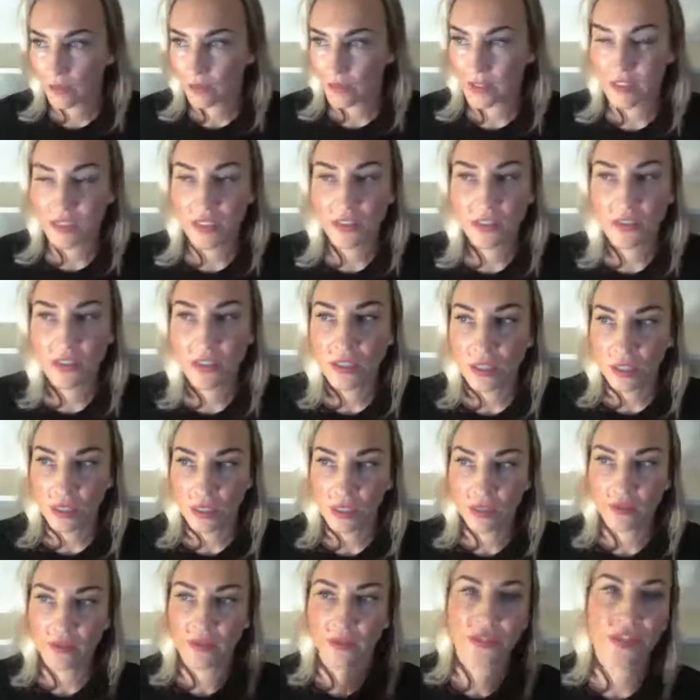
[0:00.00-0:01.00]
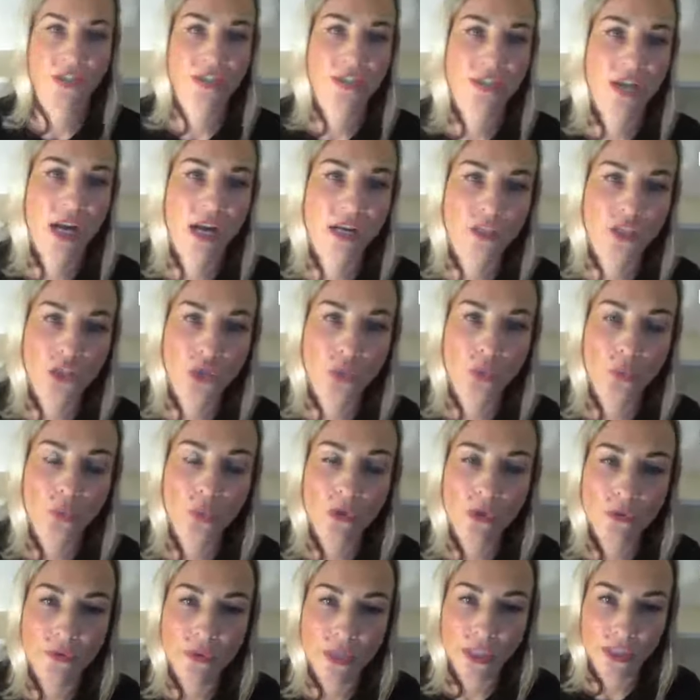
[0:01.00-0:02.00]
This is this is not your
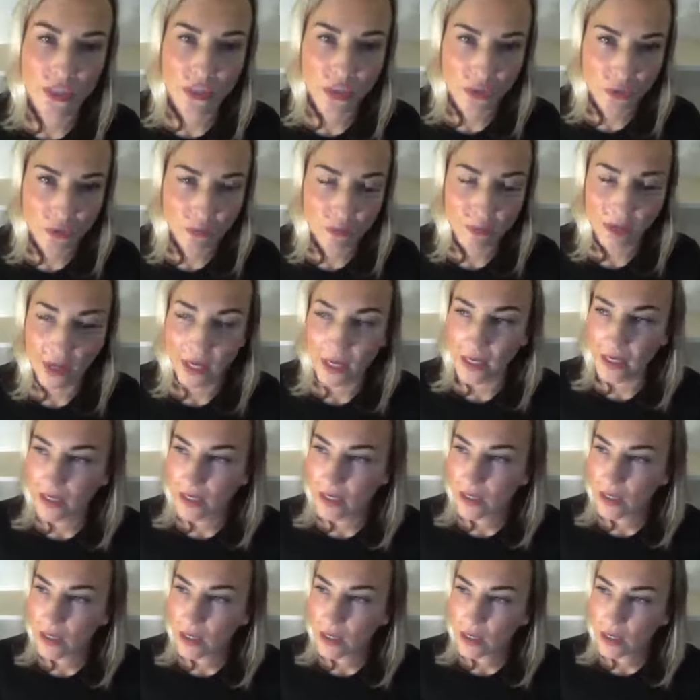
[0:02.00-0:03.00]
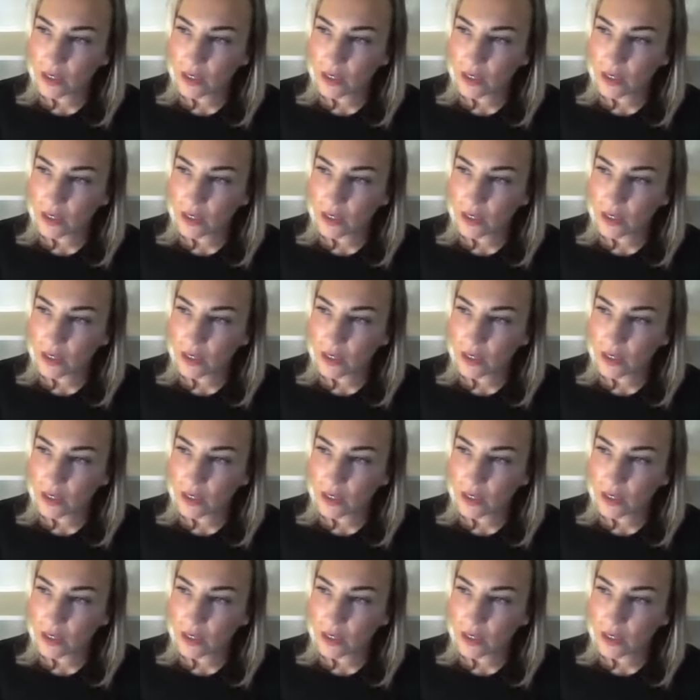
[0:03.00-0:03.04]
world that you made.